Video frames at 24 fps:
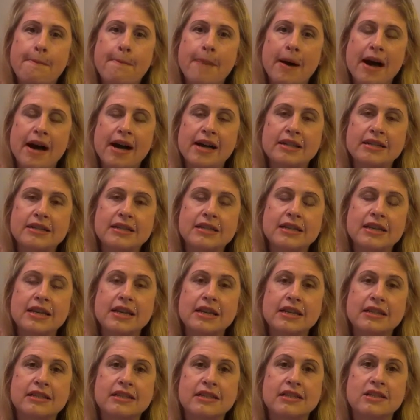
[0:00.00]
but
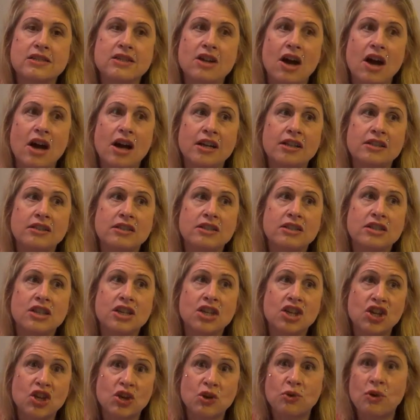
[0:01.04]
it's not
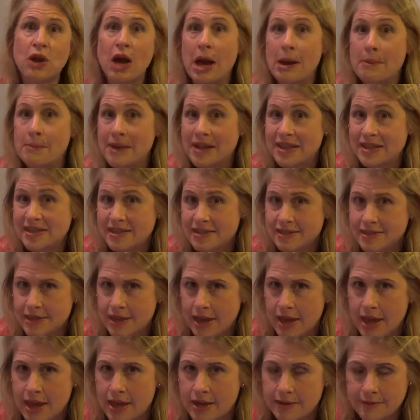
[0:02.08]
cute on my
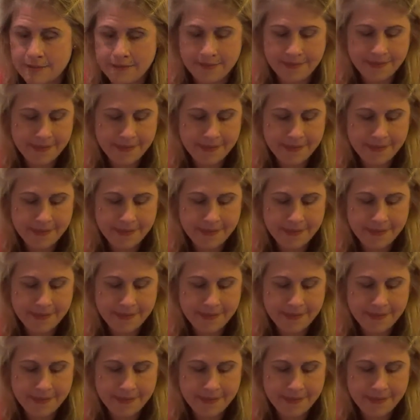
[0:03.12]
skin.